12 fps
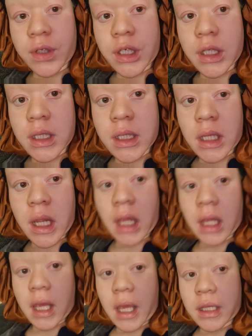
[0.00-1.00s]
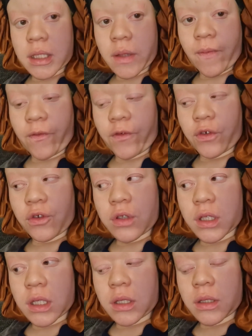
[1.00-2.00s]
we just like ate some
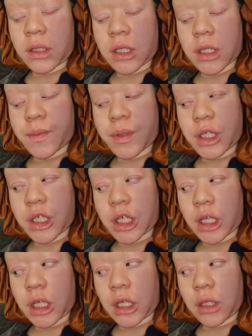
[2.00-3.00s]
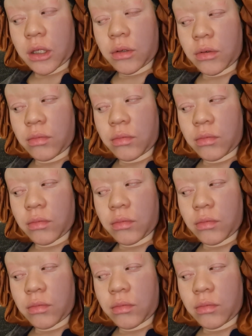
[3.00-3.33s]
fruits and just been chilling.